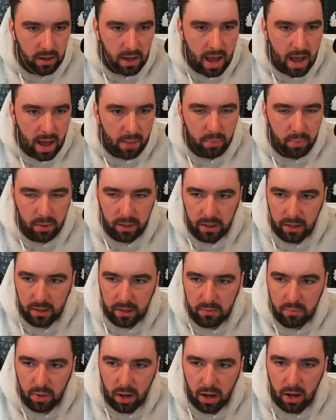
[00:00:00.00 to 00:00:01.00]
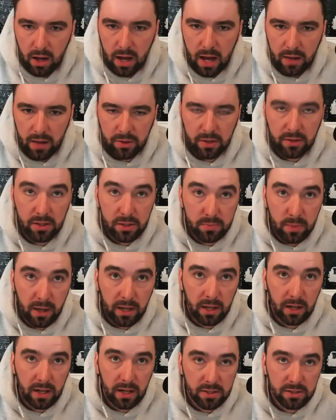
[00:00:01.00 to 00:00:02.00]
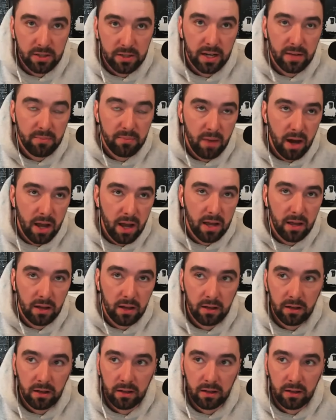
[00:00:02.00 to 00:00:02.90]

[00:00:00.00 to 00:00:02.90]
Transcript: happening, but I think the speculation that it might